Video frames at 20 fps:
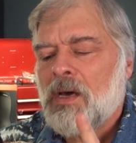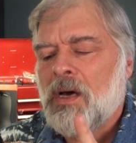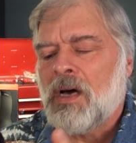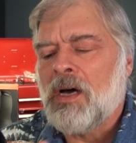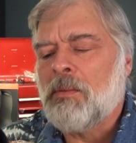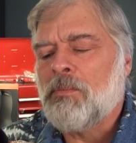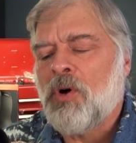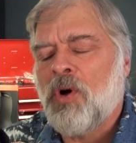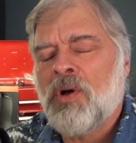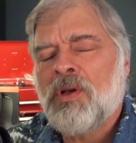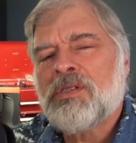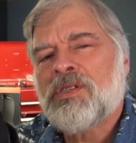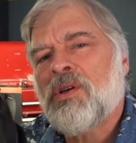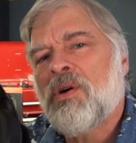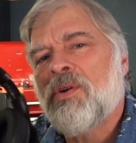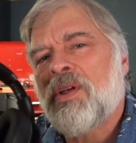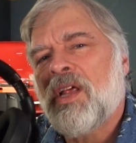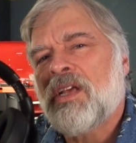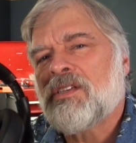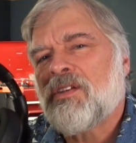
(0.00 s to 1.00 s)
um,
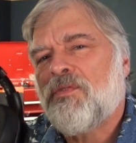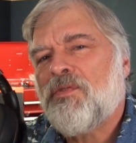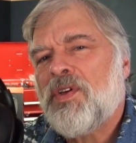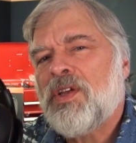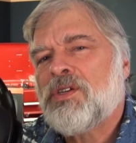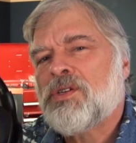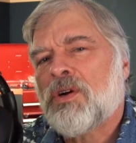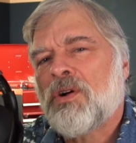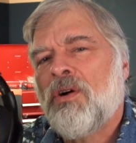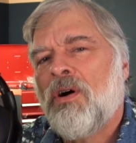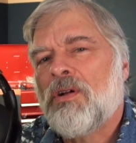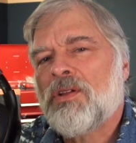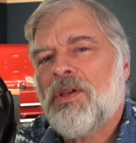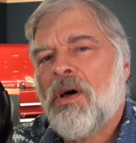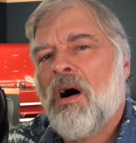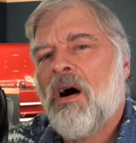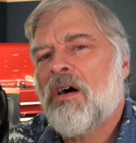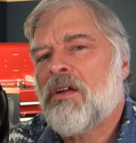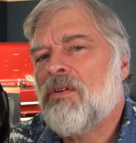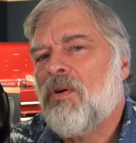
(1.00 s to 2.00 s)
also it has a feature called
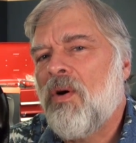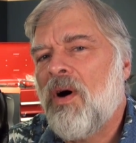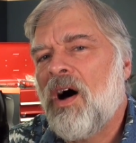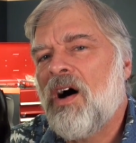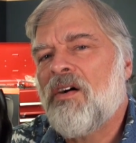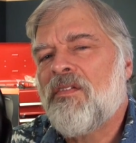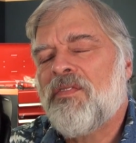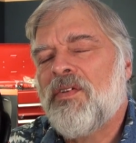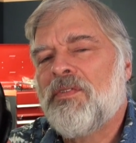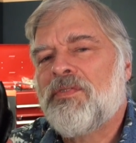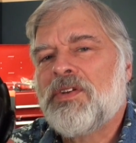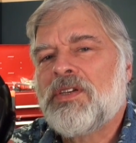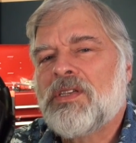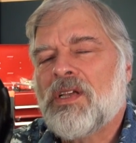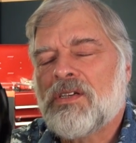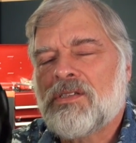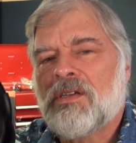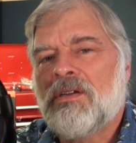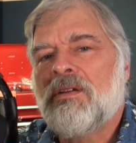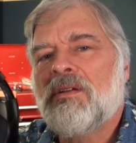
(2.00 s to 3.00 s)
auto off if it
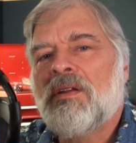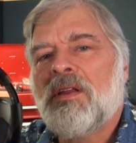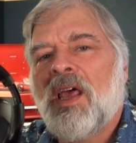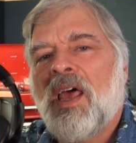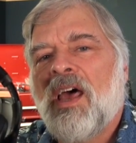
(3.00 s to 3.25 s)
doesn't